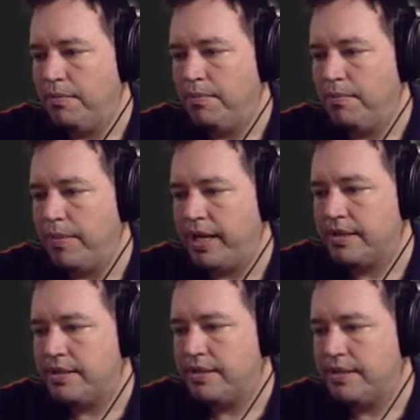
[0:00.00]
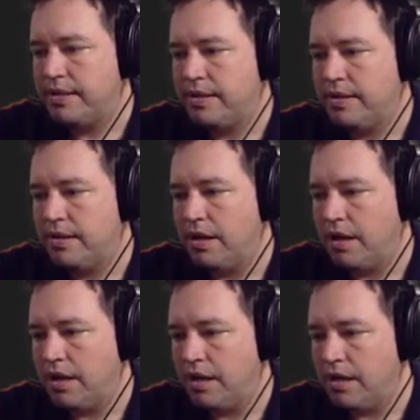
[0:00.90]
make
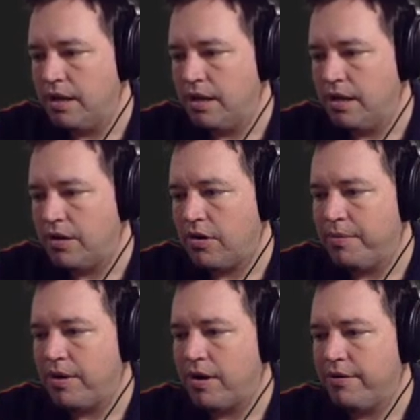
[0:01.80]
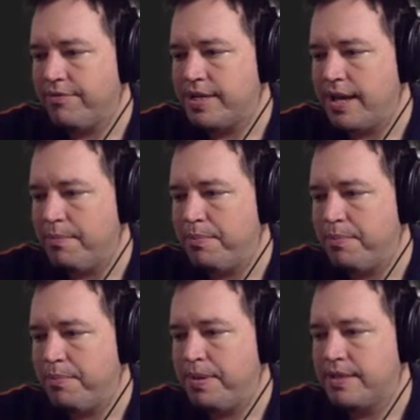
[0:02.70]
rmrf temp.
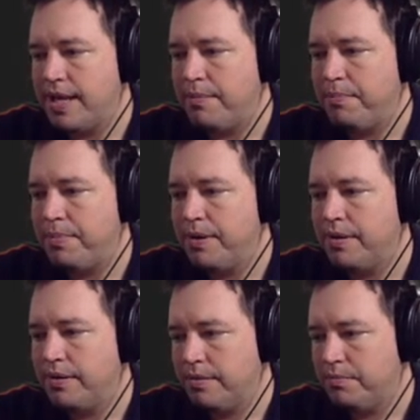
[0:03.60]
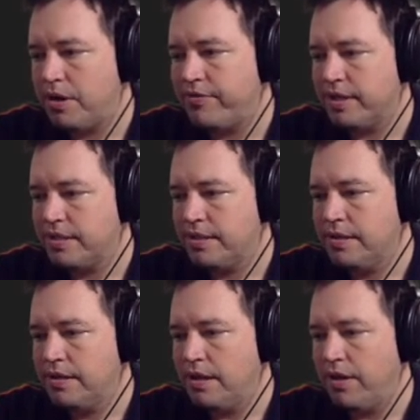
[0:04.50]
Perfect.
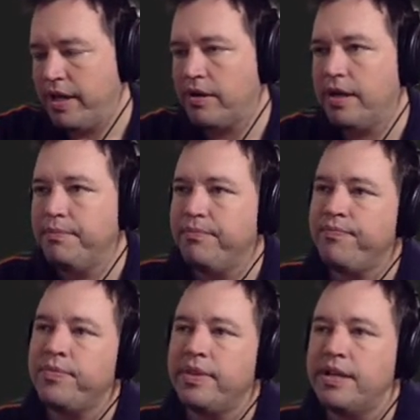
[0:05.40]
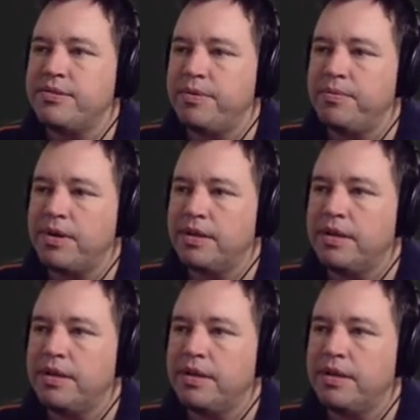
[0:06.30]
Okay, great. That's what we want.